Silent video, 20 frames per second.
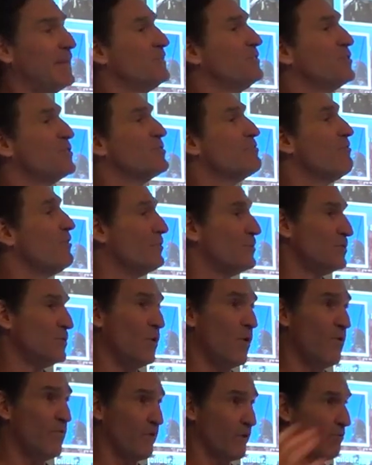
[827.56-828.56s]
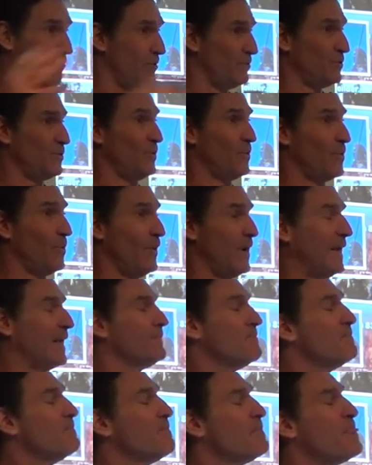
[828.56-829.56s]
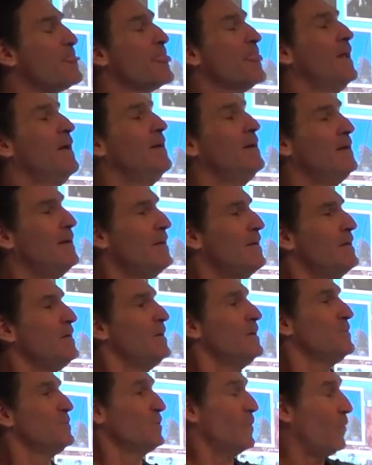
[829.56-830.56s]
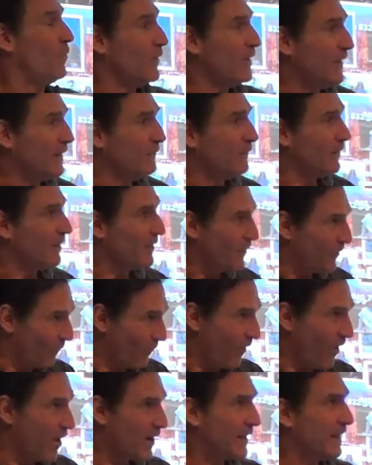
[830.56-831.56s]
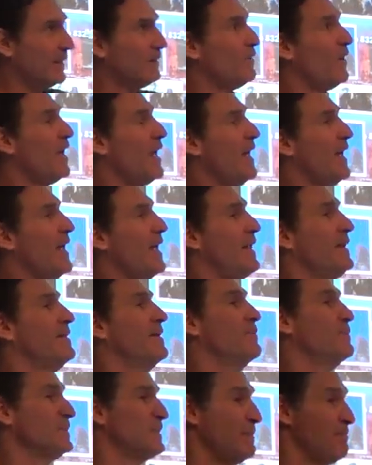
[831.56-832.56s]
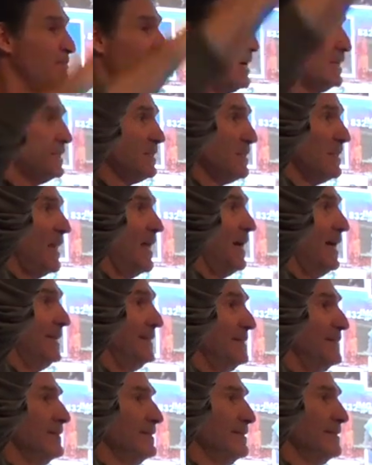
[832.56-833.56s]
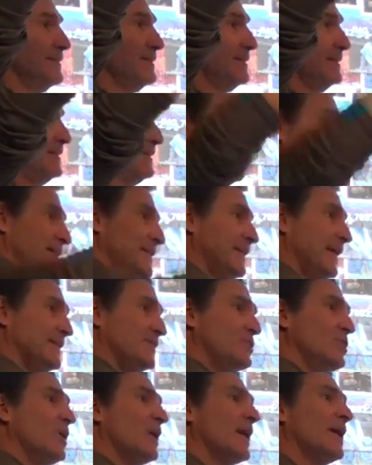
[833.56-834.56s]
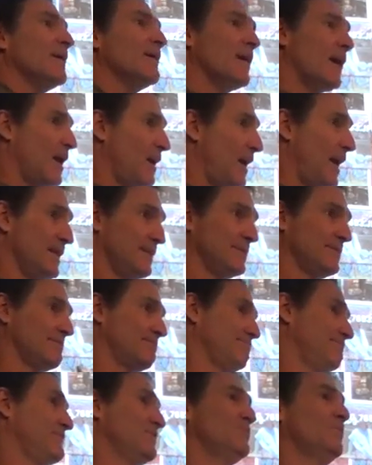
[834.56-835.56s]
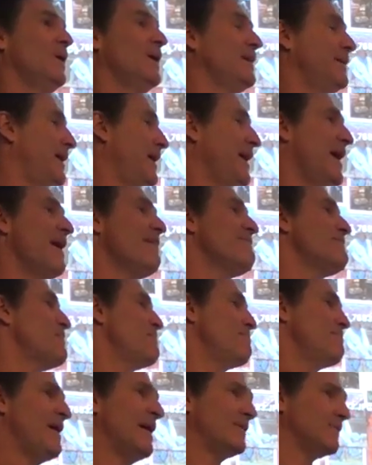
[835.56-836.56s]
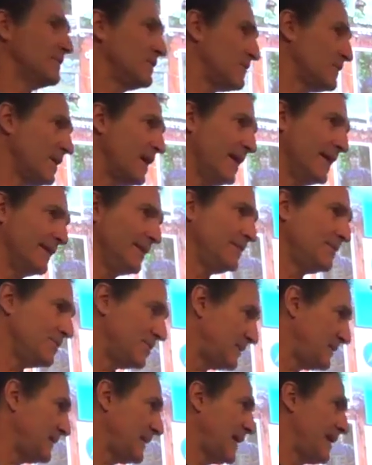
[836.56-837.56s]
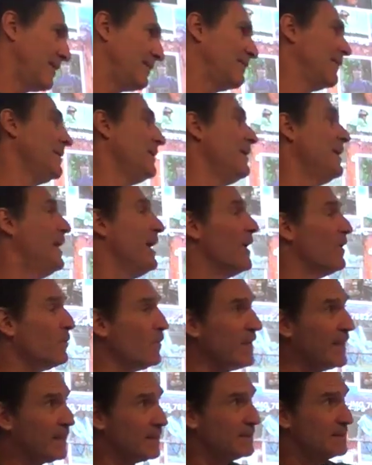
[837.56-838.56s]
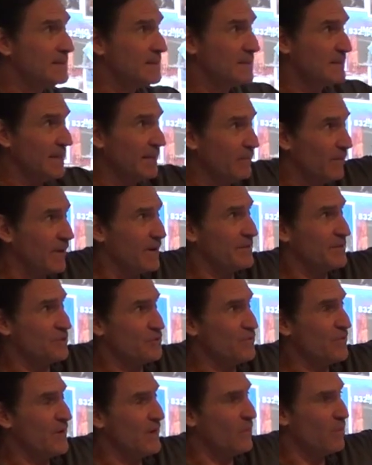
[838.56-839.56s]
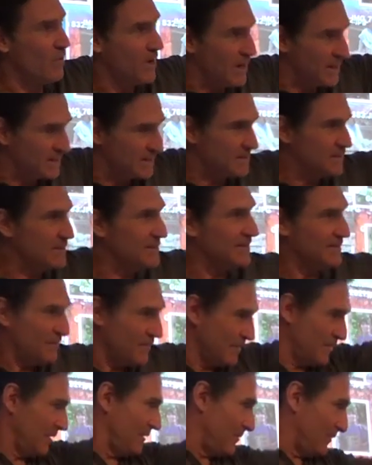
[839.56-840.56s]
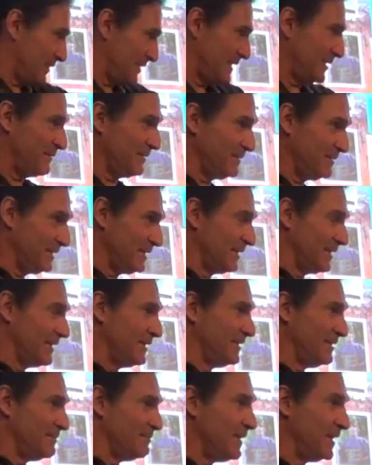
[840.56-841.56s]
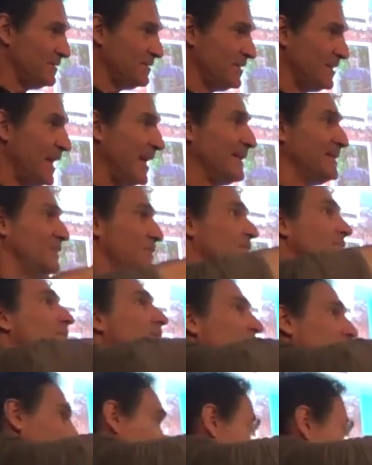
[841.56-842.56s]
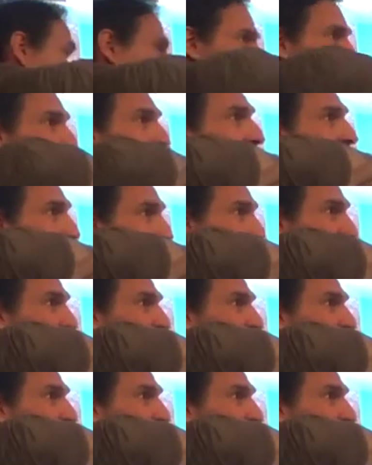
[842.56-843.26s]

It just grows, overgrows so quick. So we were walking, and there was a mudslide that took, I swear to you, half a mountainside just down. And we could see where the trail was, where the, the, the mudslide took away our